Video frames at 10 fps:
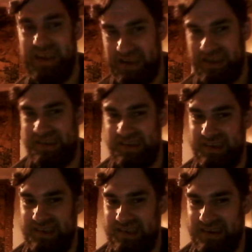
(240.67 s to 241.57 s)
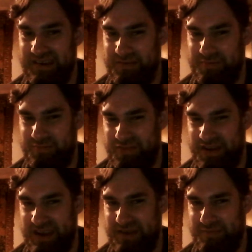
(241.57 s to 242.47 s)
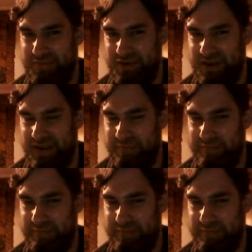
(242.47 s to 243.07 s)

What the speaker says: His sister, played by the